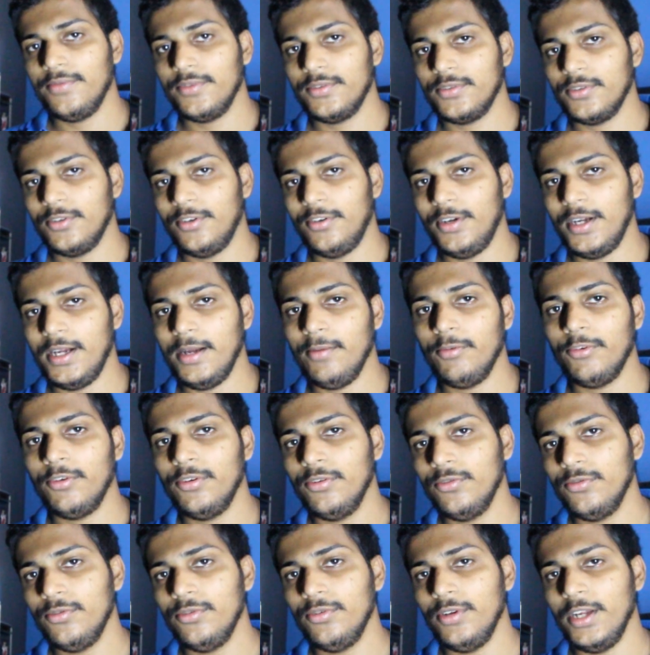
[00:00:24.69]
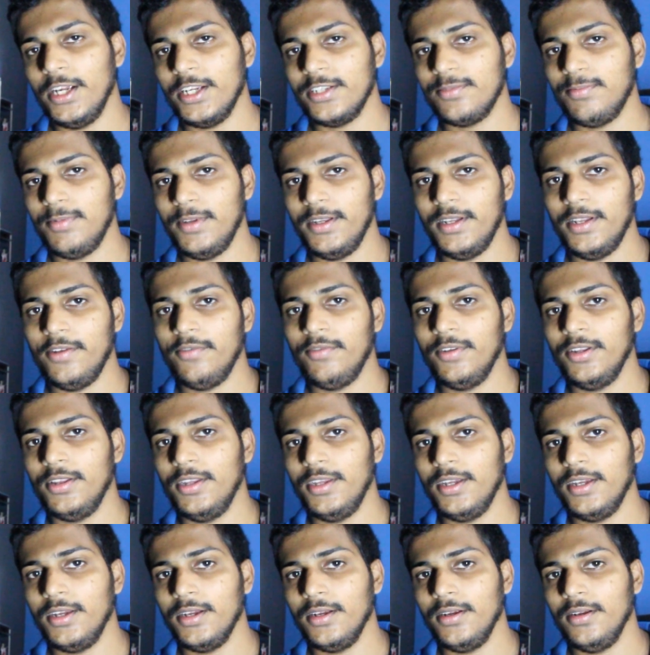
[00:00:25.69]
So I'm going to explain
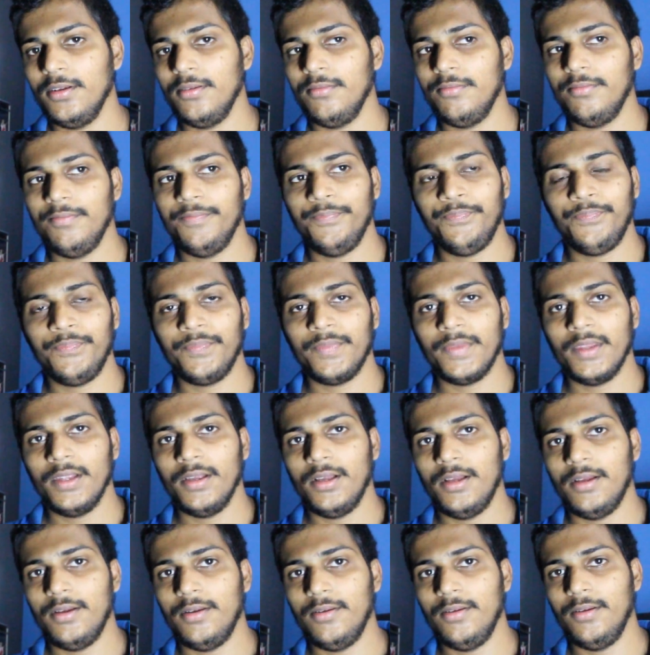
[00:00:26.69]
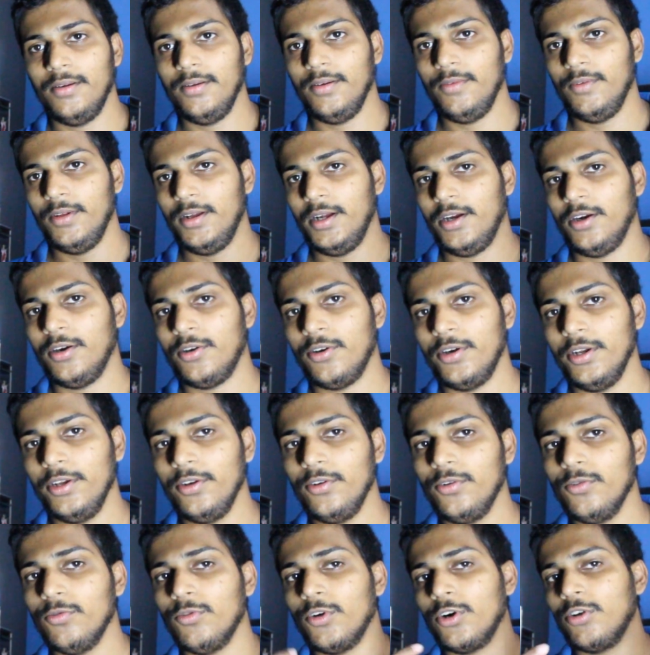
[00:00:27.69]
everything according
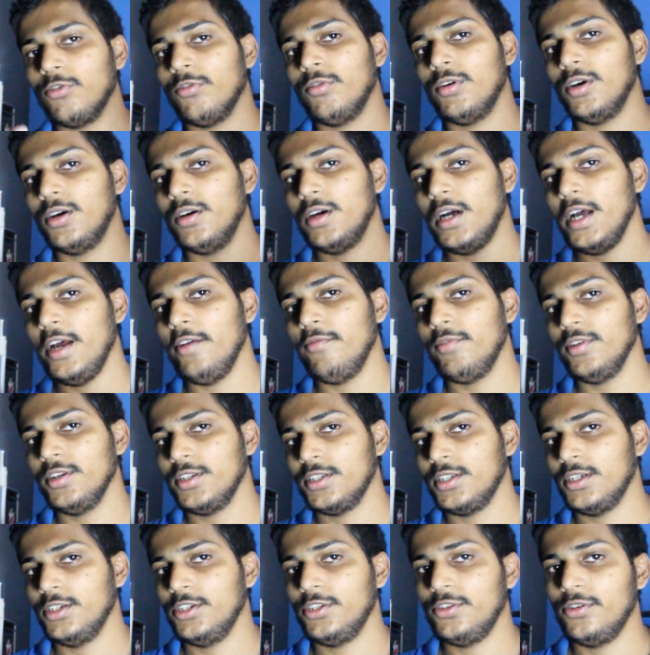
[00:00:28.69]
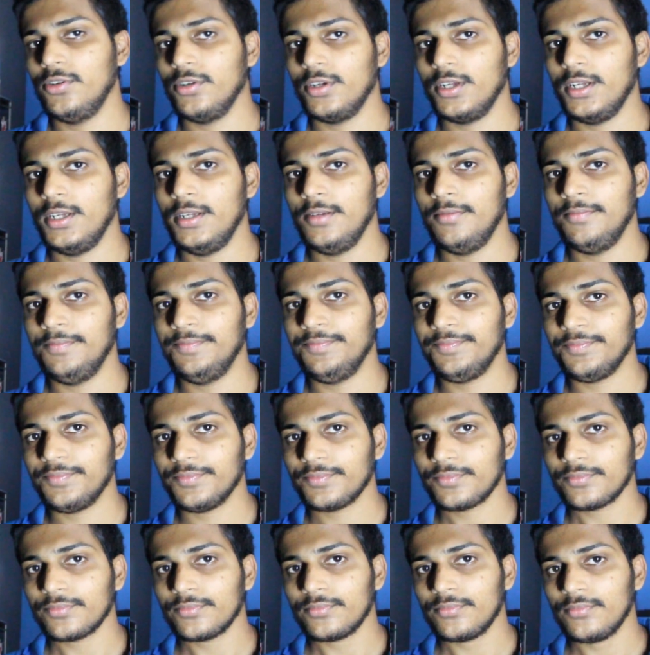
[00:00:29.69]
to whatever I've researched. Okay,
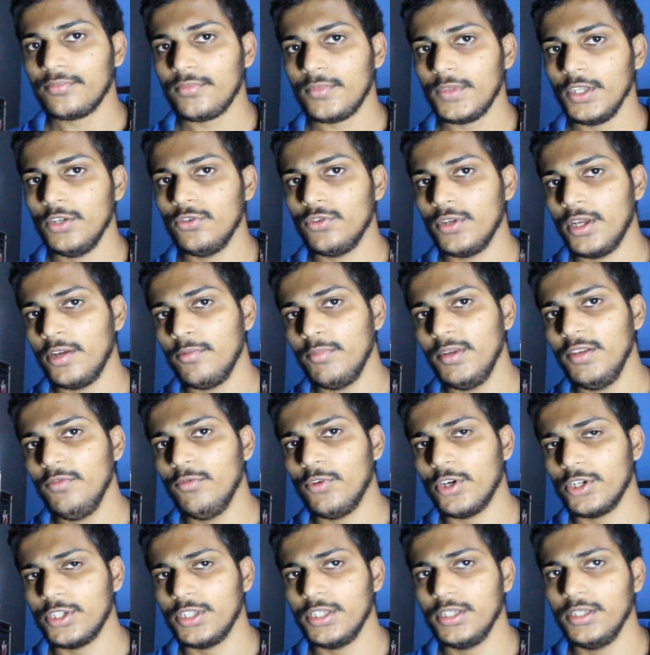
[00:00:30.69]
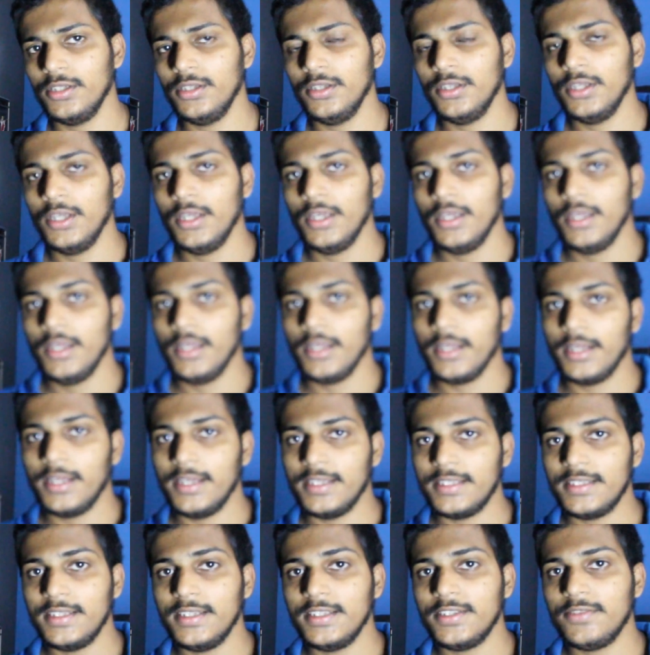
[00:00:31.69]
so I've been watching
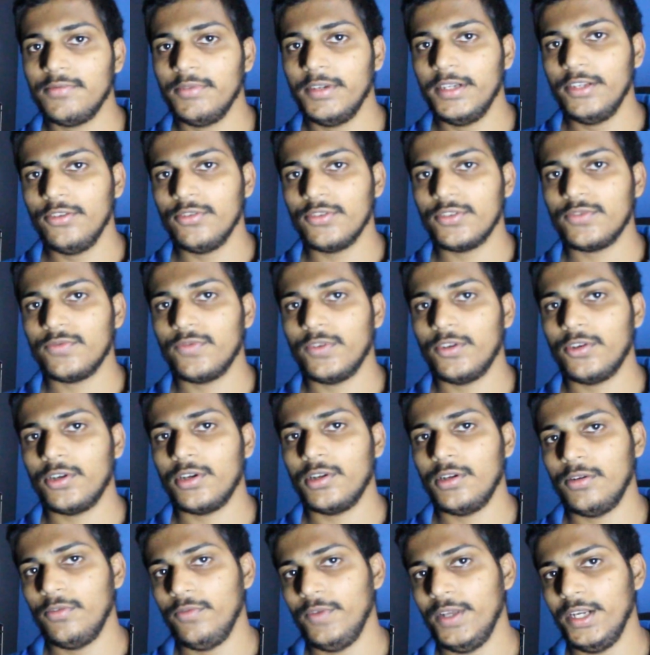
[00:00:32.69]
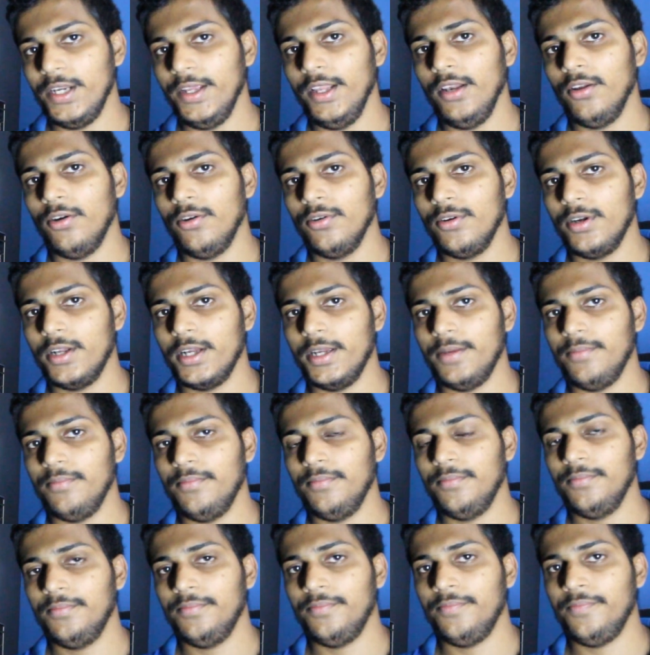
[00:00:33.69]
Casey's videos for a very long time.
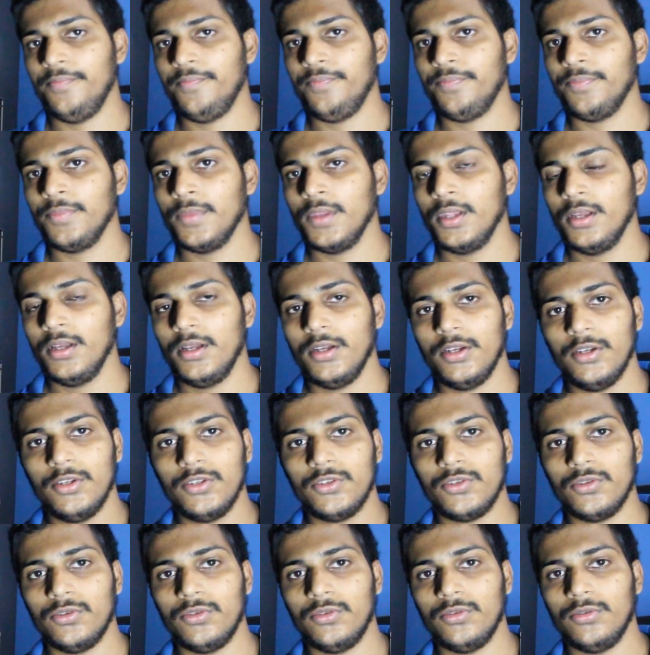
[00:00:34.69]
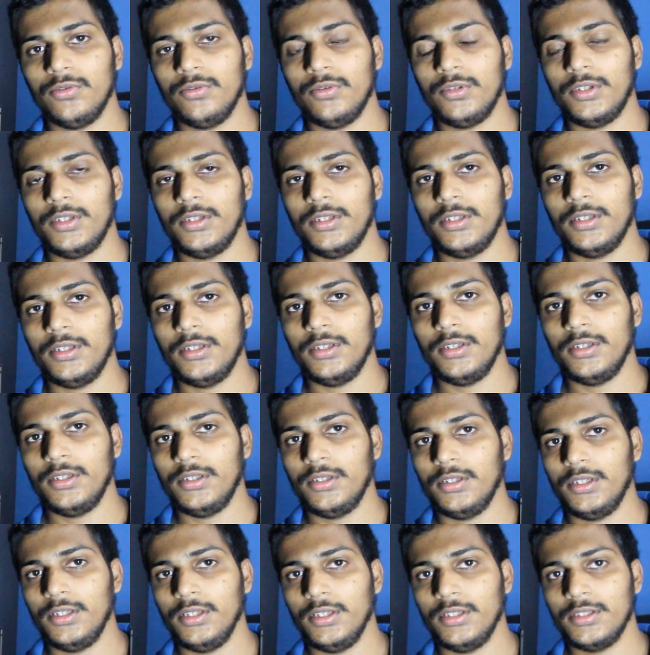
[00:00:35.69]
So
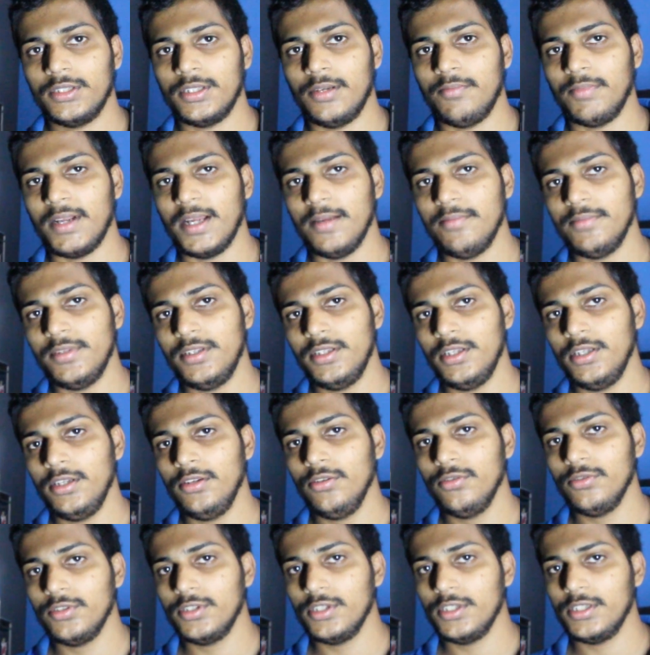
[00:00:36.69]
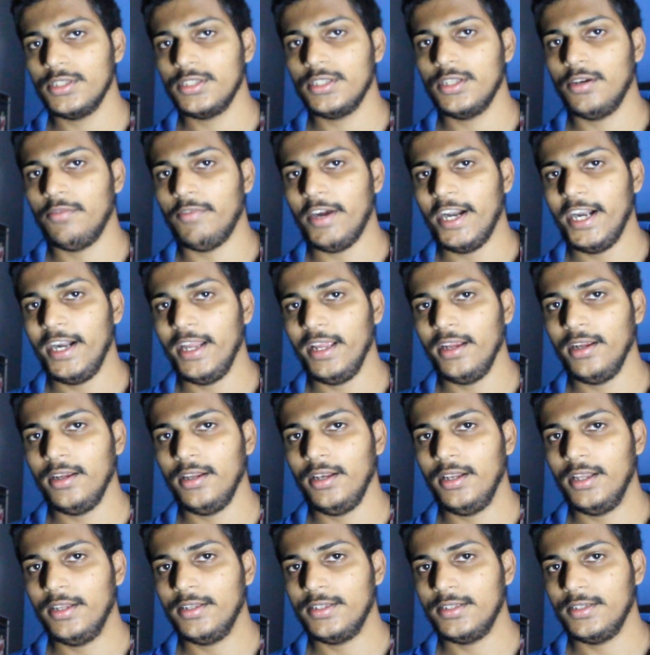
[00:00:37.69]
sometimes he uses the wide angle
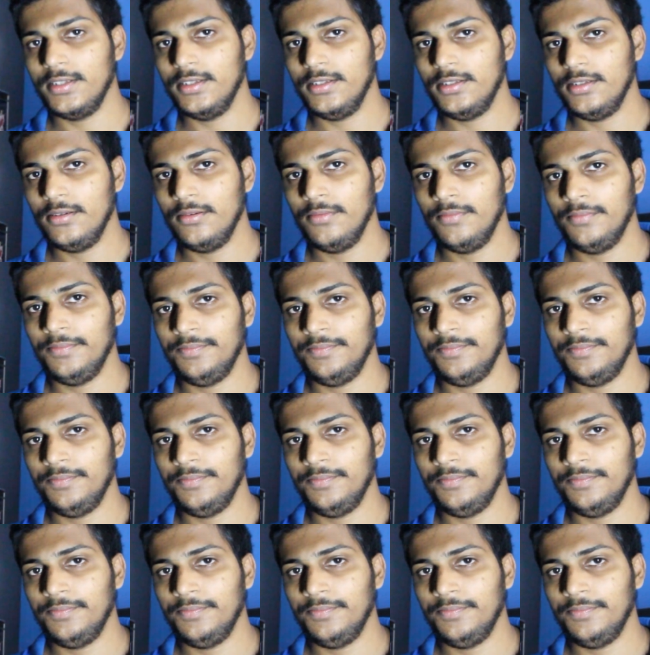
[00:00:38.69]
lenses.